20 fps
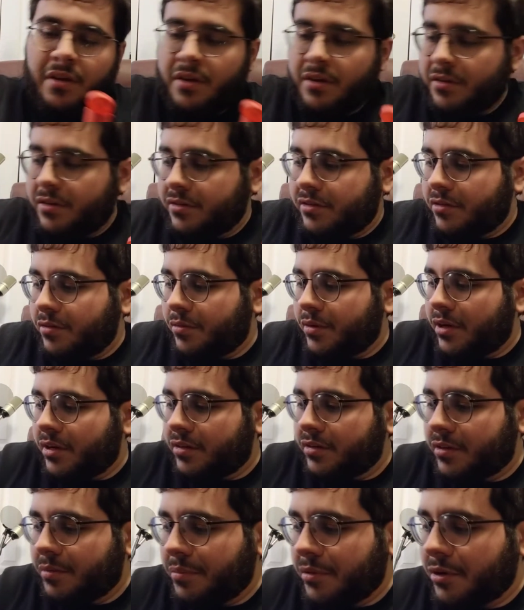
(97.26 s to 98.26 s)
Just so we're
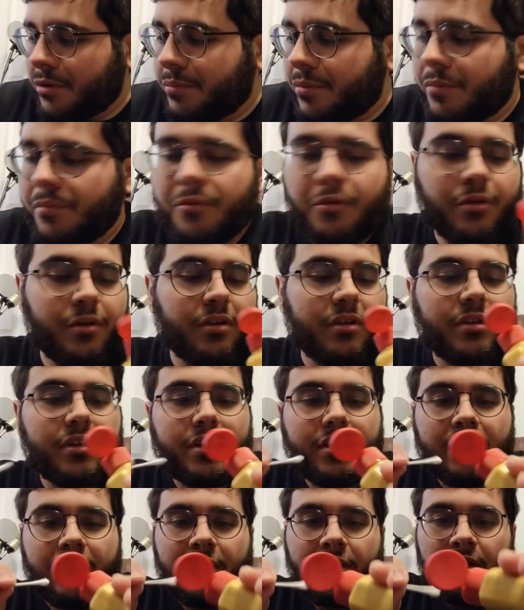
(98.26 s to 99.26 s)
getting something a bit more
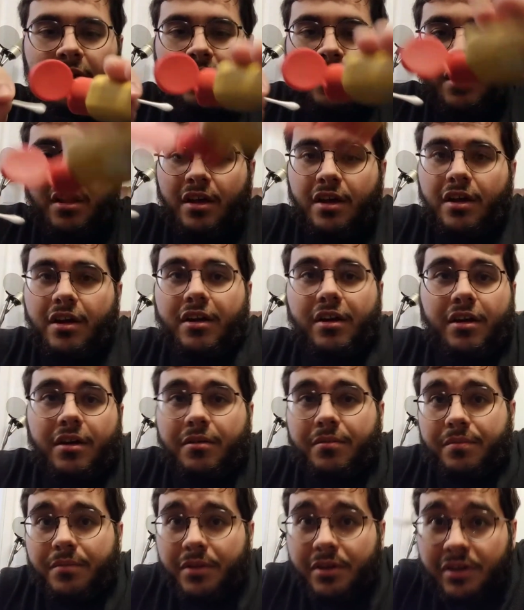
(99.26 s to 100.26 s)
clean.
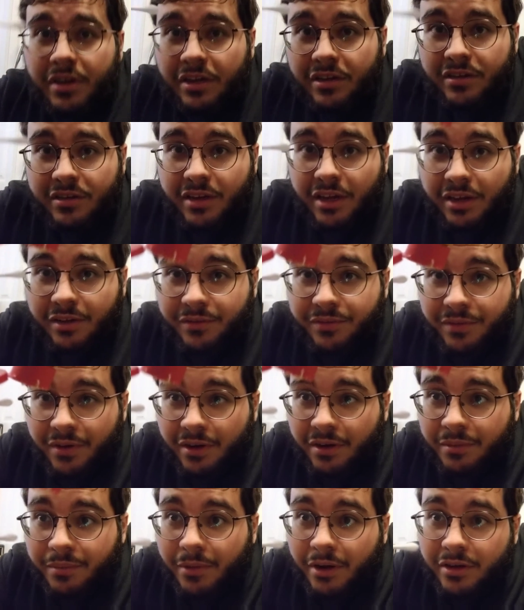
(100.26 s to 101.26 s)
It doesn't take
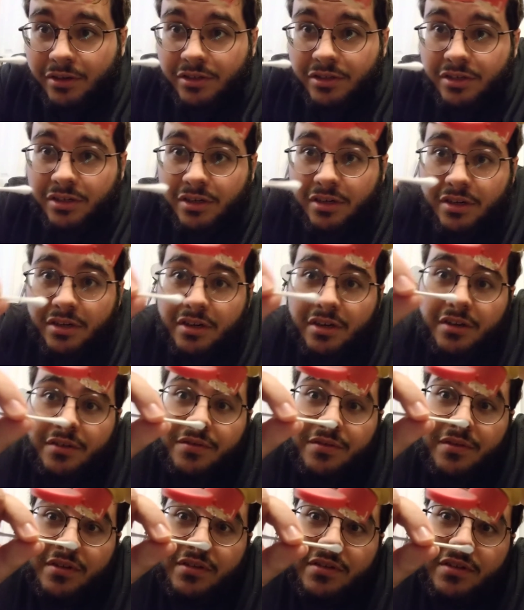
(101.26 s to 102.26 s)
very much.
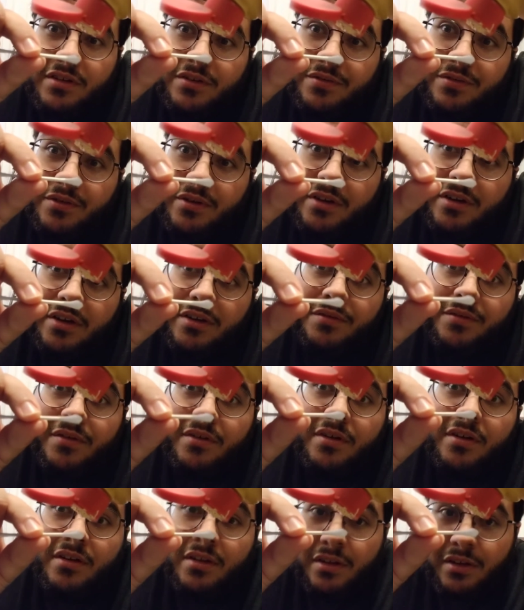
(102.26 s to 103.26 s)
Let's see if you can
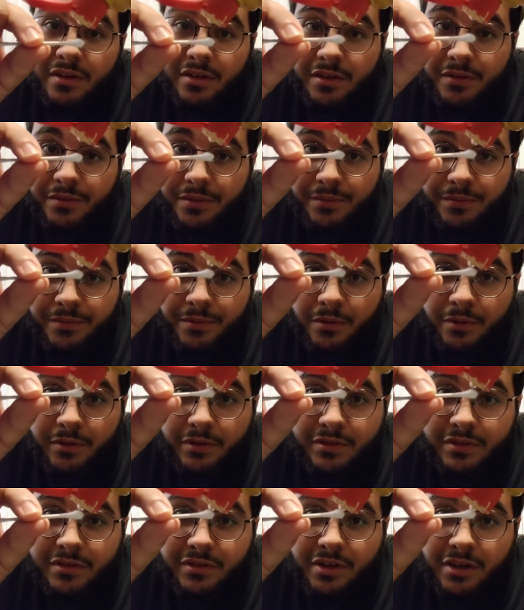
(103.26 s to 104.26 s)
even, if it
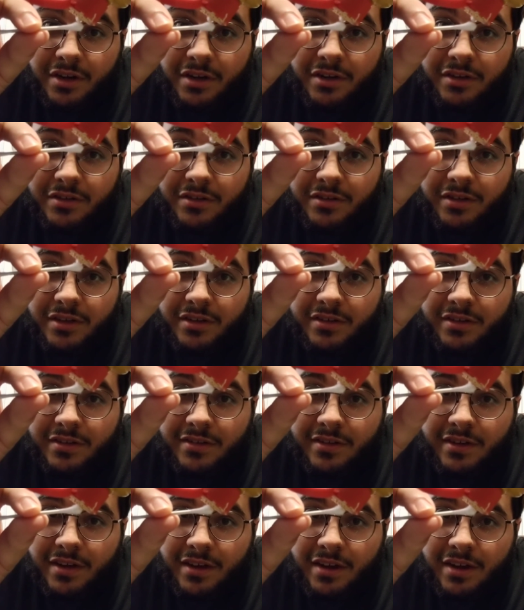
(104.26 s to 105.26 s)
focuses on it. It just takes the
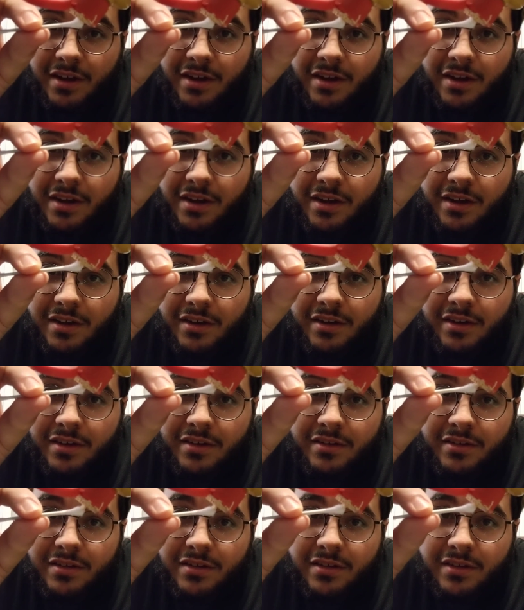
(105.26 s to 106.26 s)

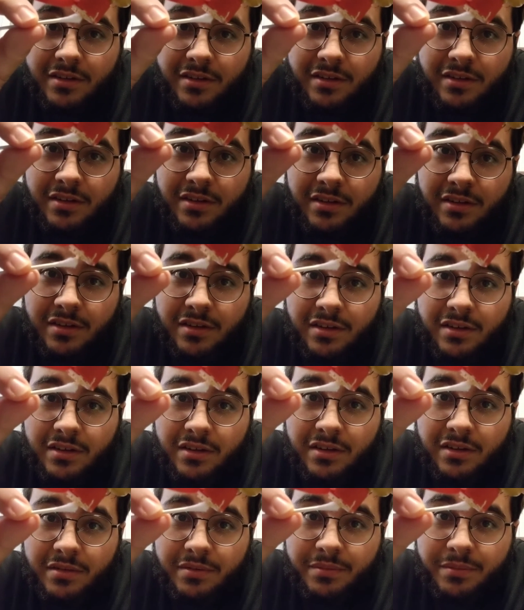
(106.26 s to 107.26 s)
tiniest
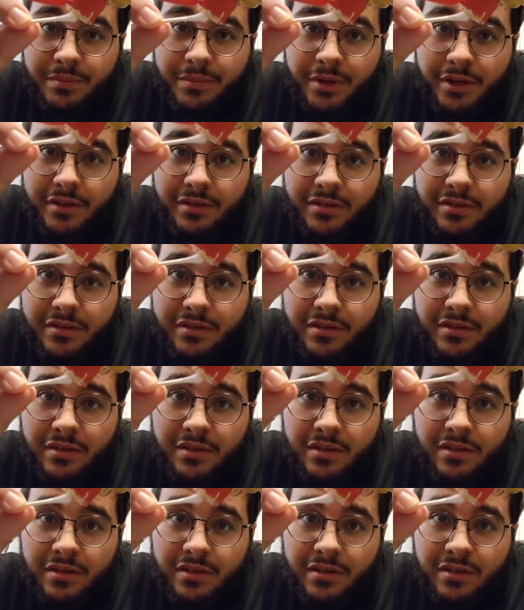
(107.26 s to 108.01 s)
bits.